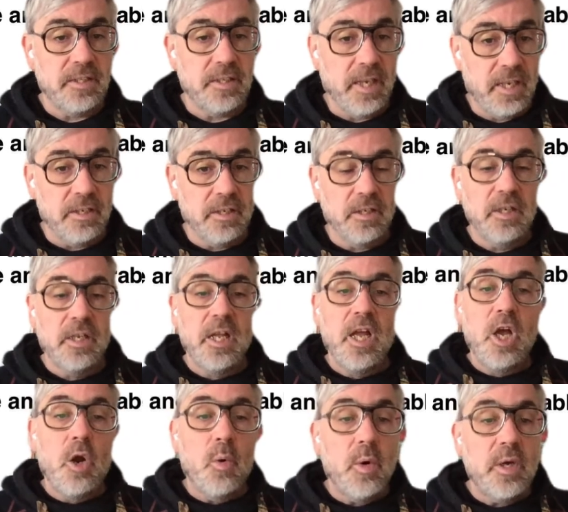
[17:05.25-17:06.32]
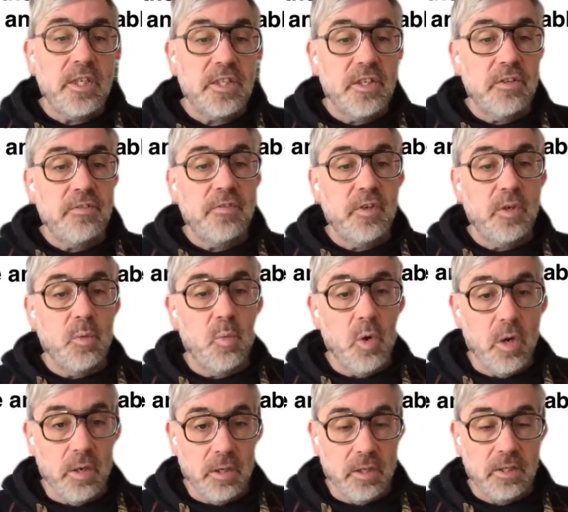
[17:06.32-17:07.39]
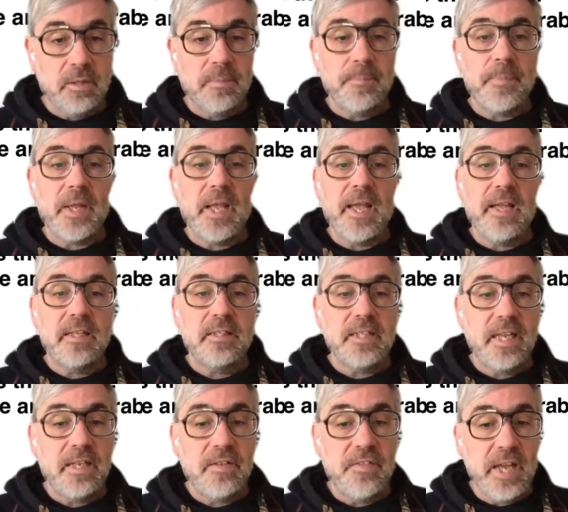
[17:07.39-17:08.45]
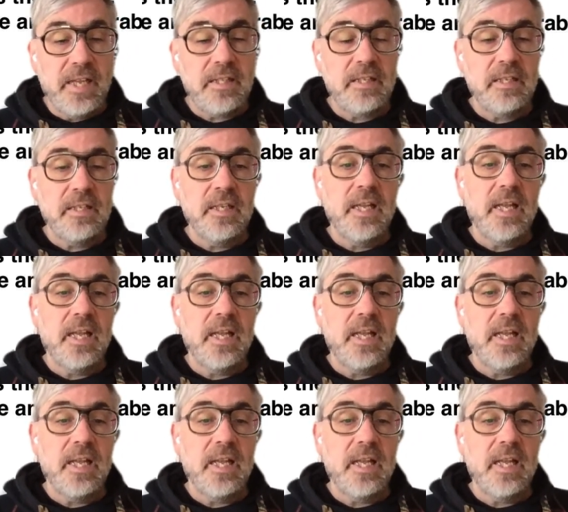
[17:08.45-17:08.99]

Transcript: that as a kind of starting point when you are designing.